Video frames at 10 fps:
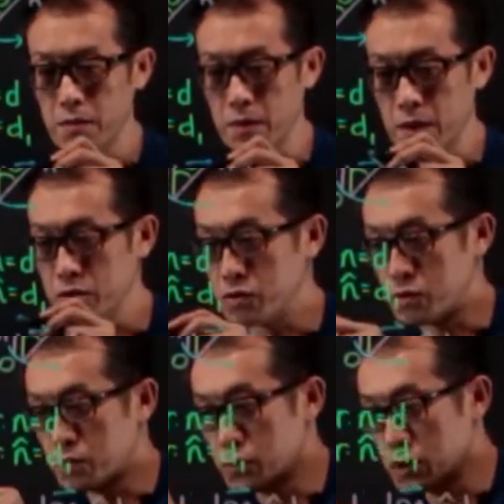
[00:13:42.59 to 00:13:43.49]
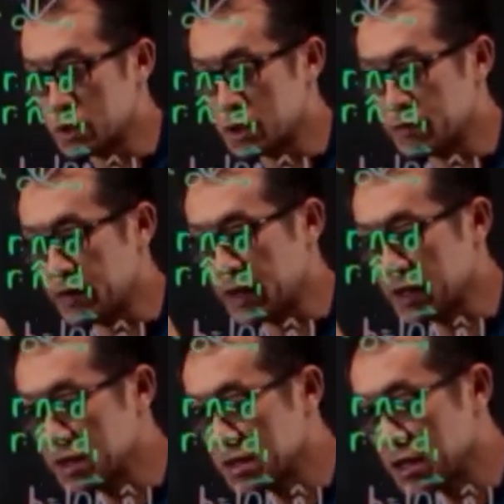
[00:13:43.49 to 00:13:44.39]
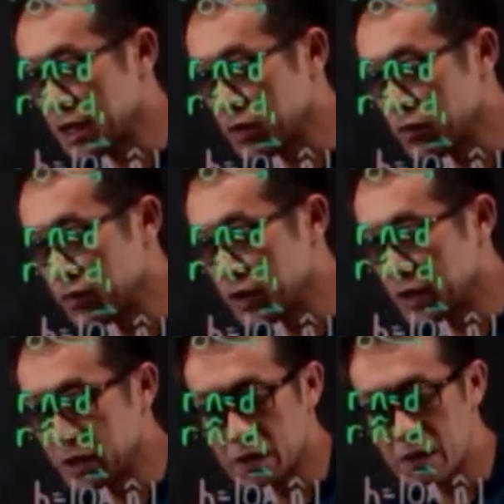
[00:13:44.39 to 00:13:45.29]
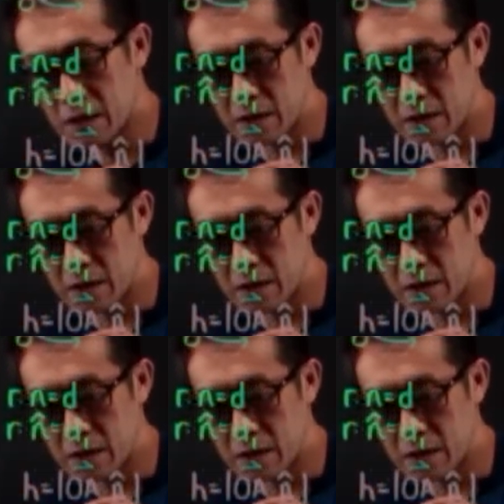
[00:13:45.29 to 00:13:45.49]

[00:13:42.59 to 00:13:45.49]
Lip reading: I should put the vector sign over here.